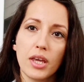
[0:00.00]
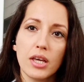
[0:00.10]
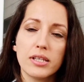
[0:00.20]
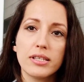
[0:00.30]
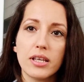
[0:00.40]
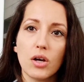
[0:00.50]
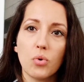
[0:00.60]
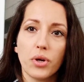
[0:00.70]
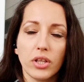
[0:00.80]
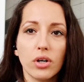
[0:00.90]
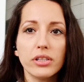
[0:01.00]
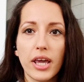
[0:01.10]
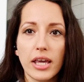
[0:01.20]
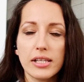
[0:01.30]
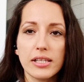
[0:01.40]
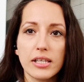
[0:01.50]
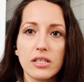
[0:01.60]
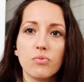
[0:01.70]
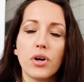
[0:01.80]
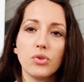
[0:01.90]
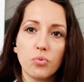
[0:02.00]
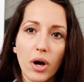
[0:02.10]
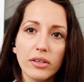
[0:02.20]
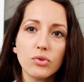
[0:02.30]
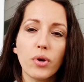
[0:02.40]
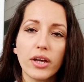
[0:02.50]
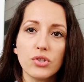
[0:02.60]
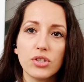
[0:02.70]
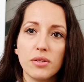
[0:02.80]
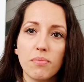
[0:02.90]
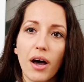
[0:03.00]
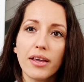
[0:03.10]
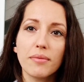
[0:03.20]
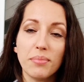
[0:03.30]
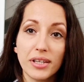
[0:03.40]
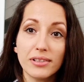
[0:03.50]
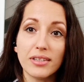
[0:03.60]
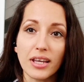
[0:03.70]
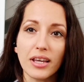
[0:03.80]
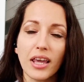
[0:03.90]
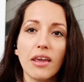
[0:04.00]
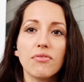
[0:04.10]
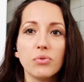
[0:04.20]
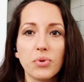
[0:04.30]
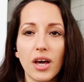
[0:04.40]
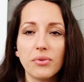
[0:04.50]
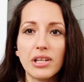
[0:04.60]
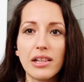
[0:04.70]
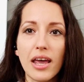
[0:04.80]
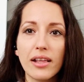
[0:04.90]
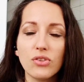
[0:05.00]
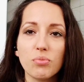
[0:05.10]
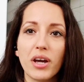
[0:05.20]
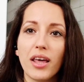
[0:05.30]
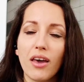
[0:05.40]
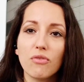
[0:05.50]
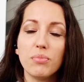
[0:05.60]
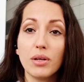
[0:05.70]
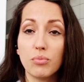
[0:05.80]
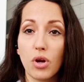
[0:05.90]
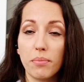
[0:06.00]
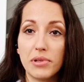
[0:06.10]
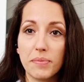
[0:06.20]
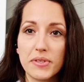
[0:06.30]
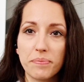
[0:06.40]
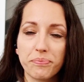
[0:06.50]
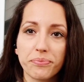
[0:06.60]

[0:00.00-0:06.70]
So in all cases, when you want to actually buy a building, even without the land, you might have big problems.